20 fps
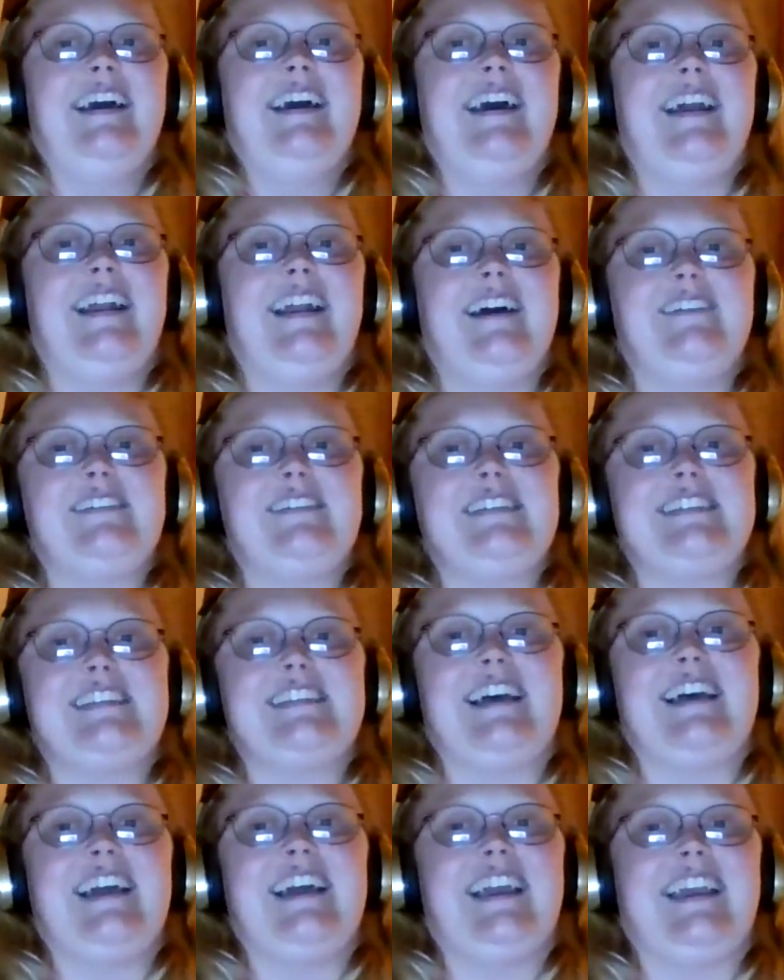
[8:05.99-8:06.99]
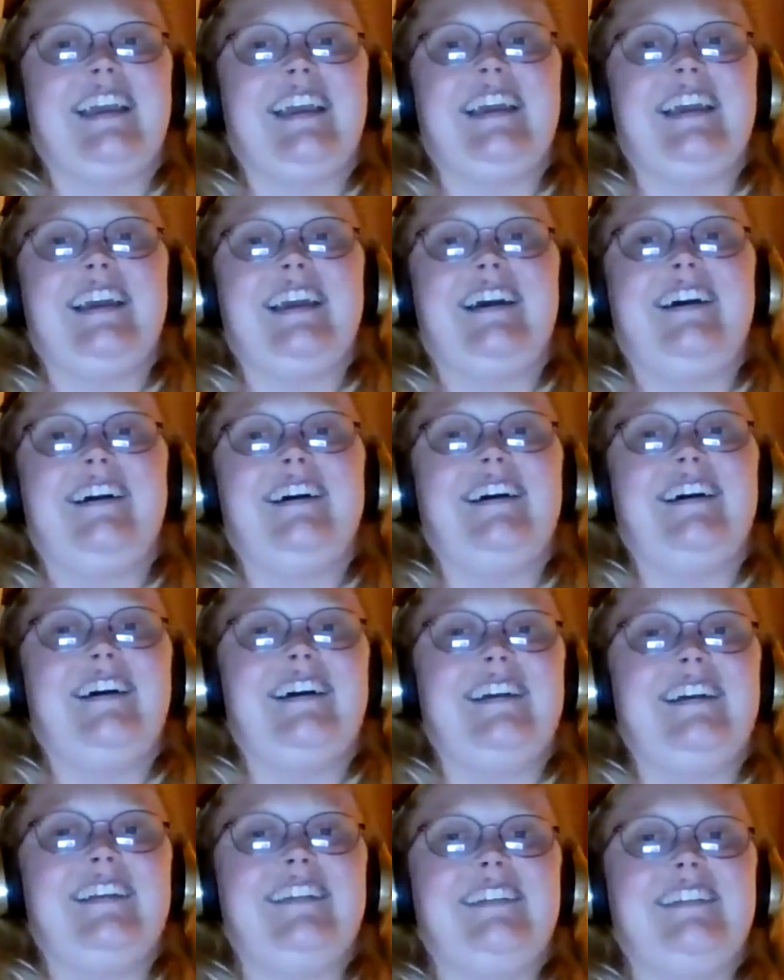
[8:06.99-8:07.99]
And I was like,
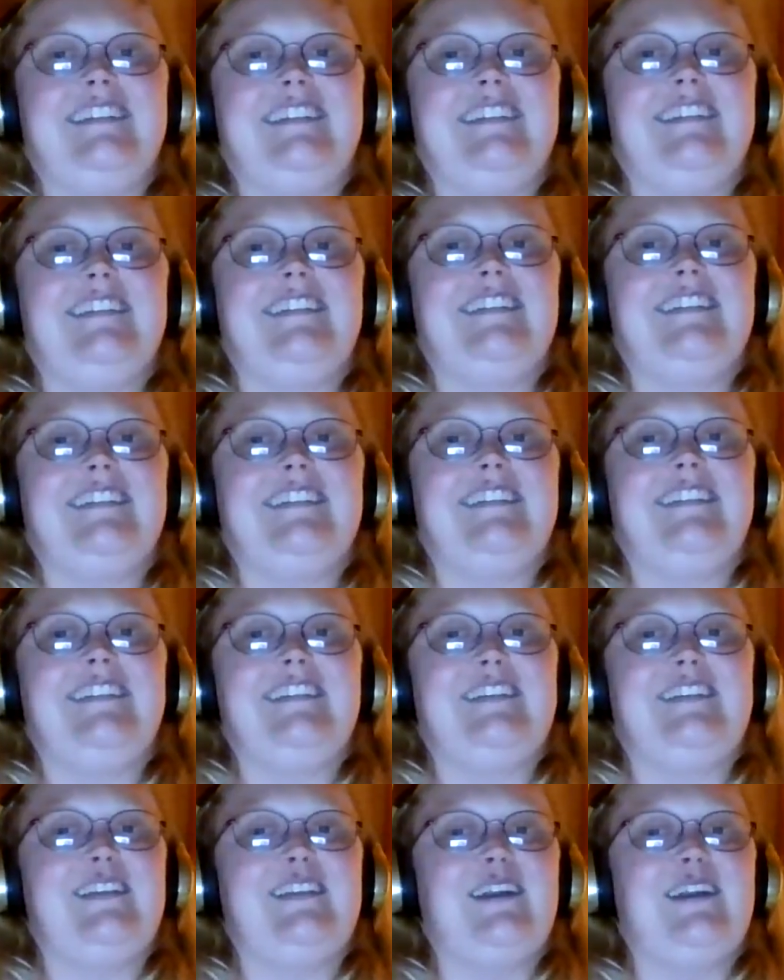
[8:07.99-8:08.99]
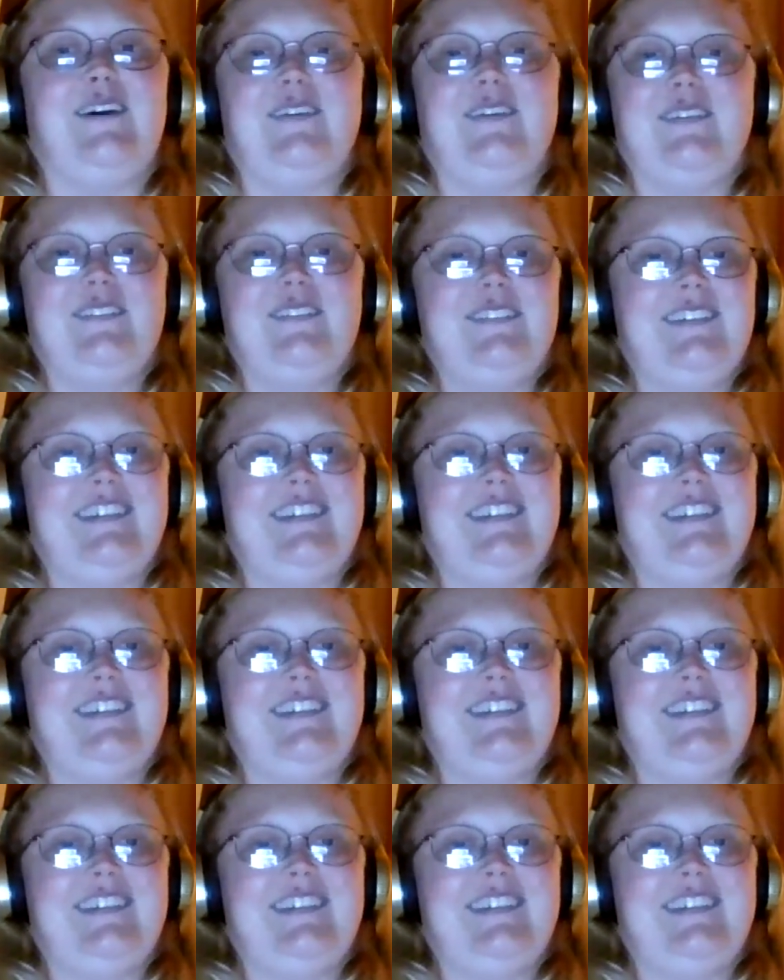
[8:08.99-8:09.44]
no.